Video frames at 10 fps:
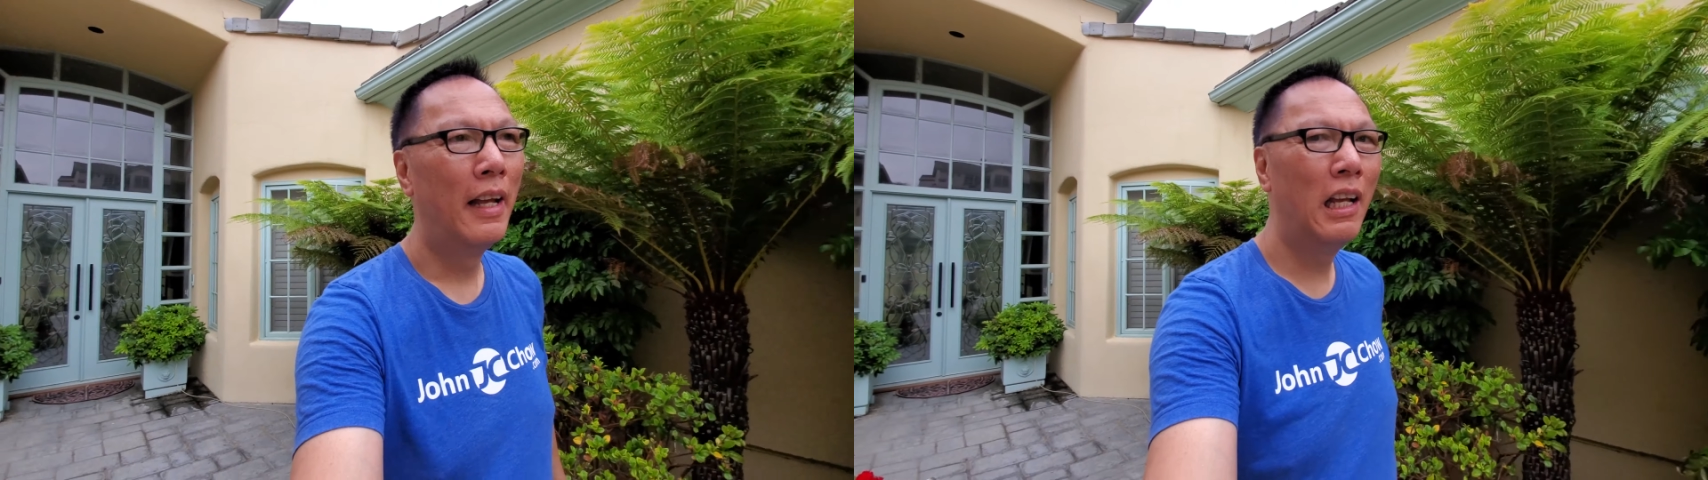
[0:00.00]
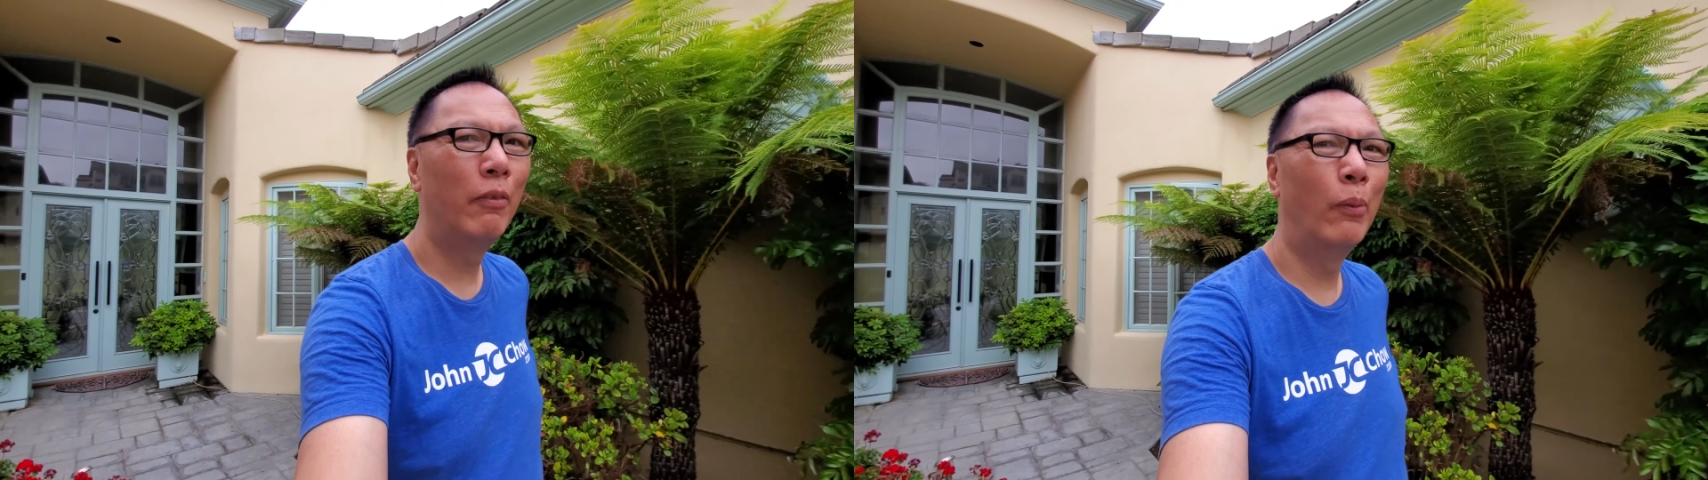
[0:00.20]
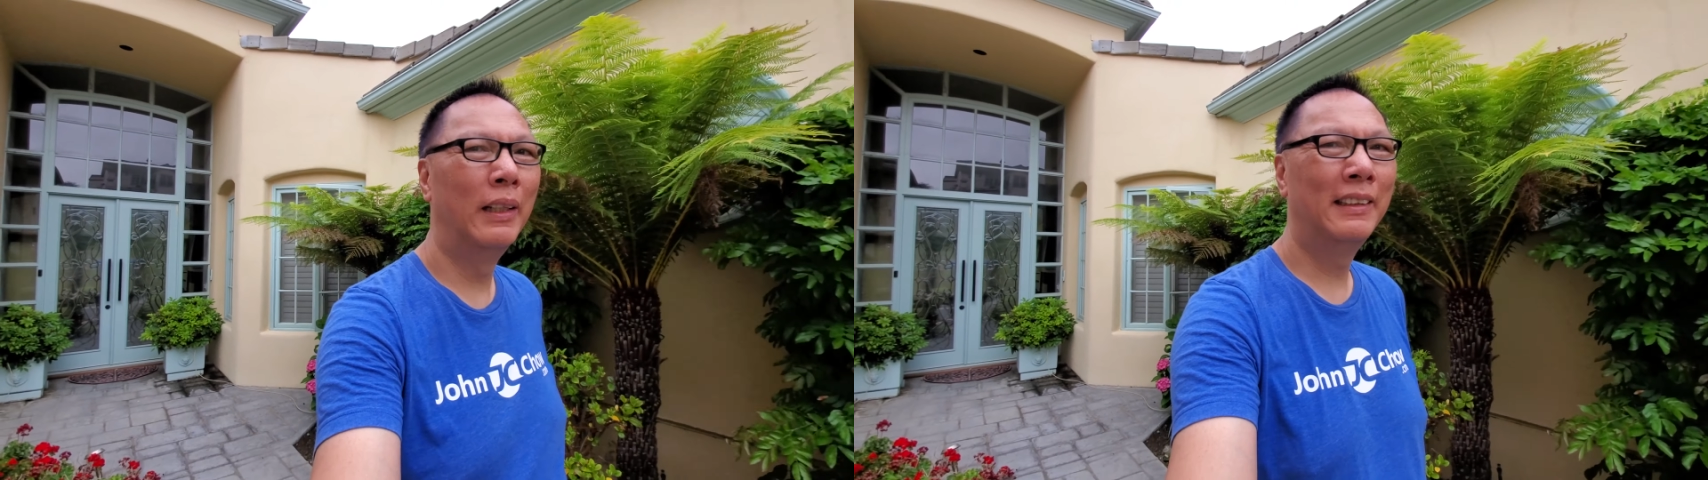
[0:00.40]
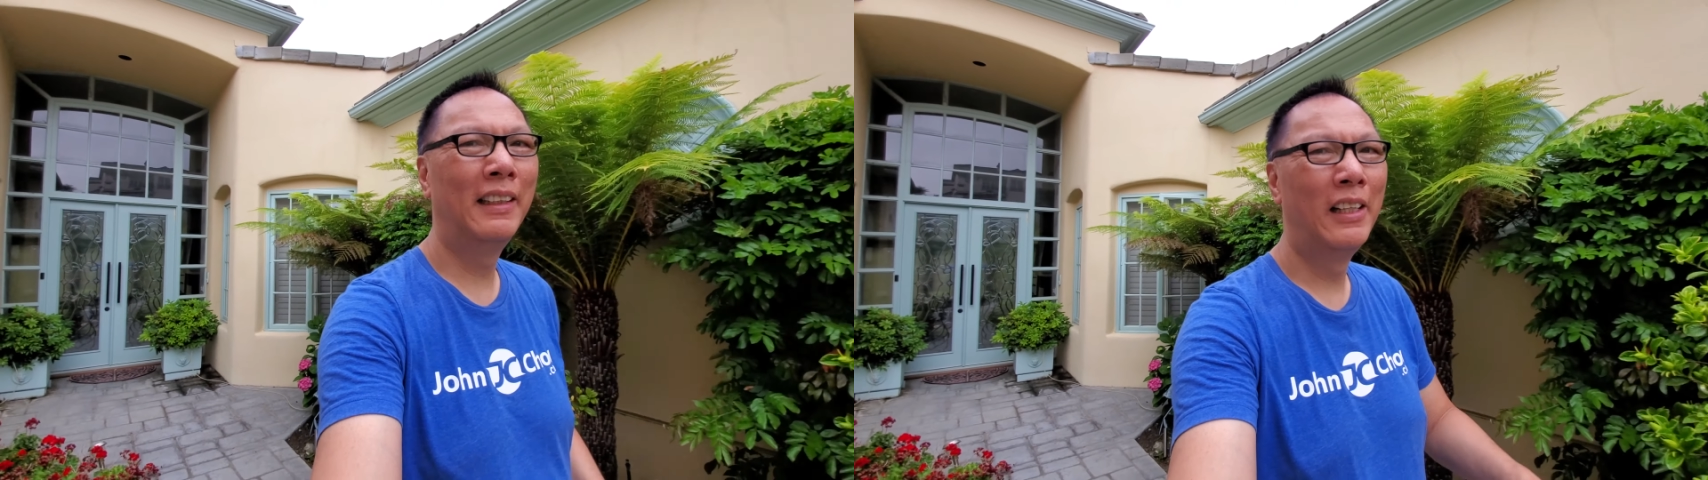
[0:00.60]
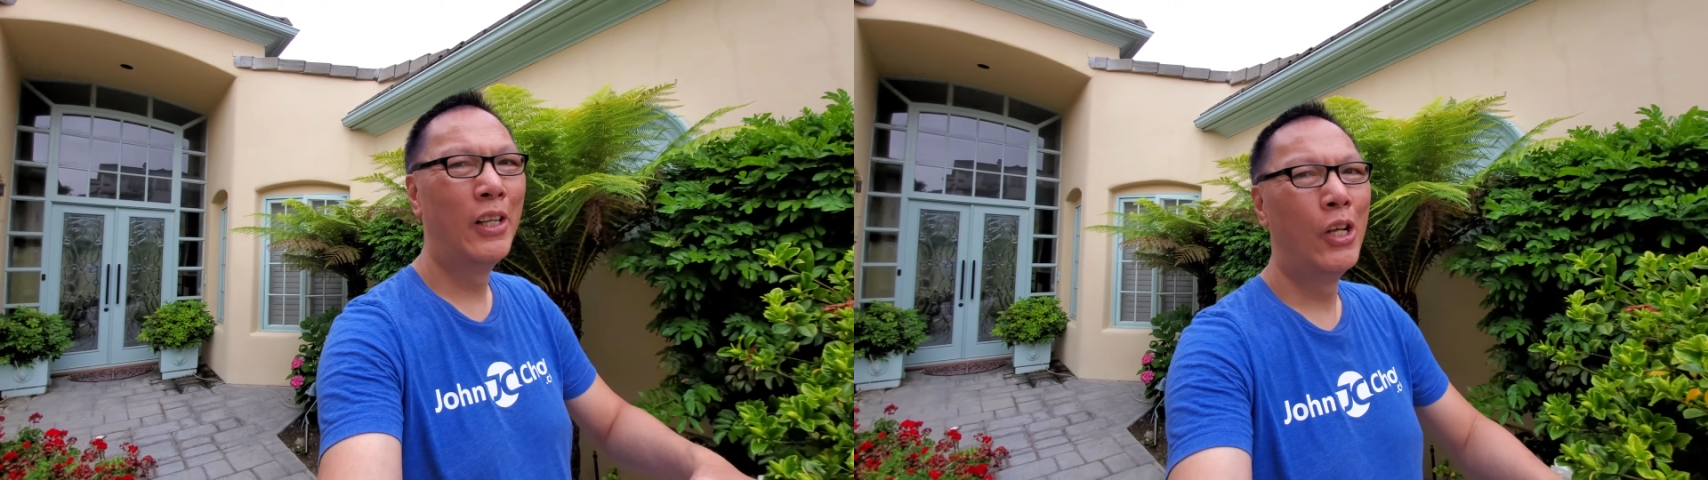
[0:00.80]
Hey everyone,
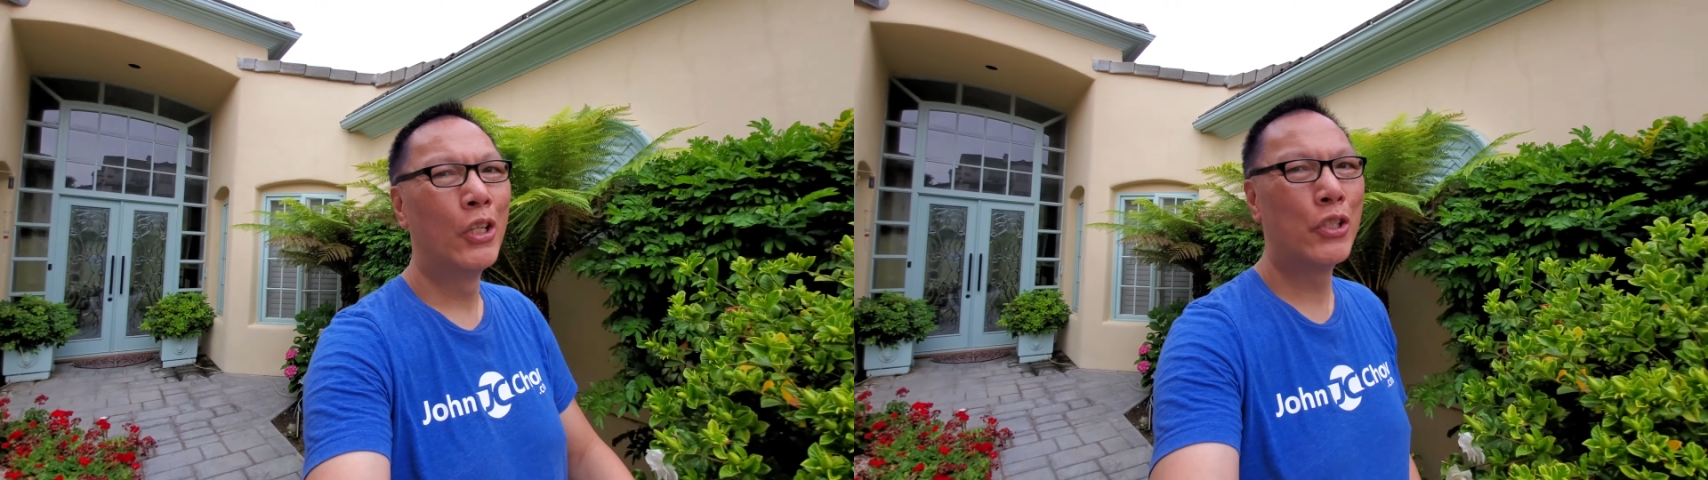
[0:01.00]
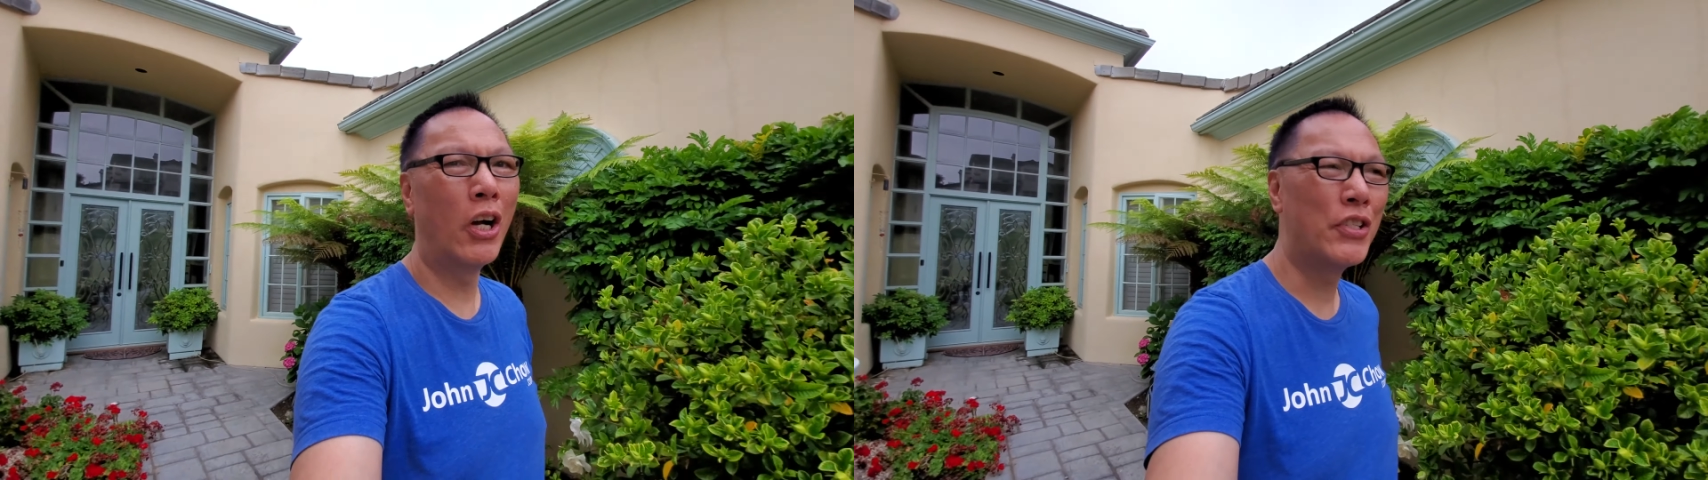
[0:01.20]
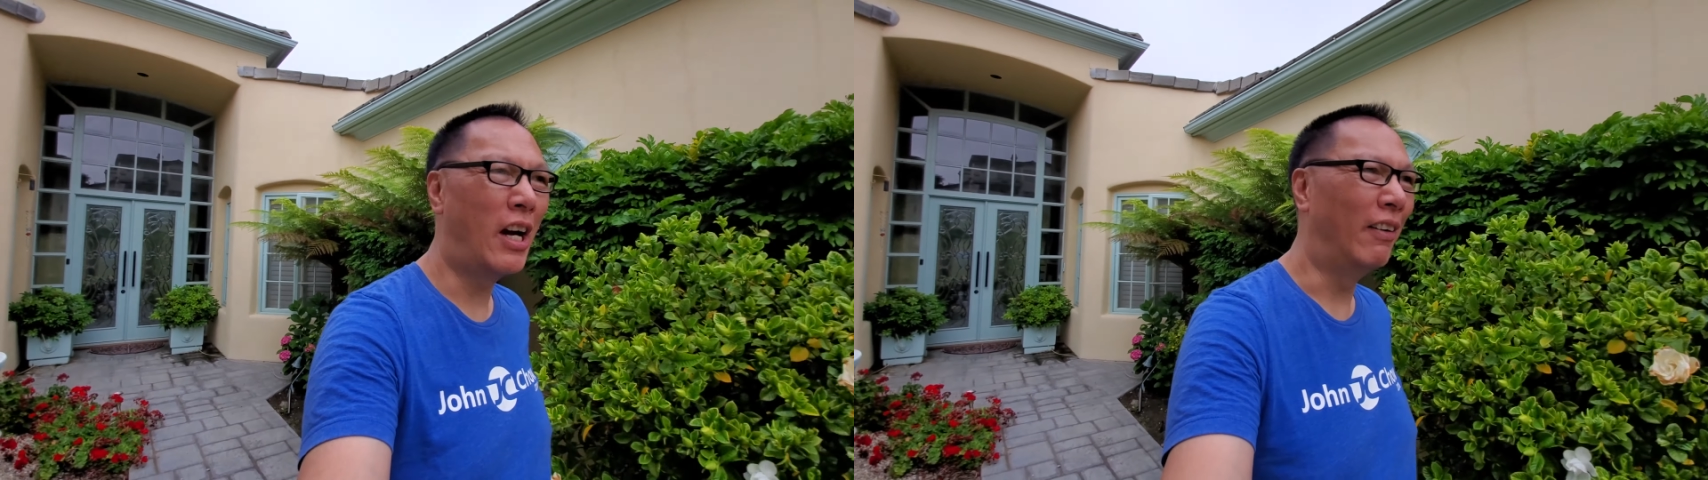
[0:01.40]
John Chow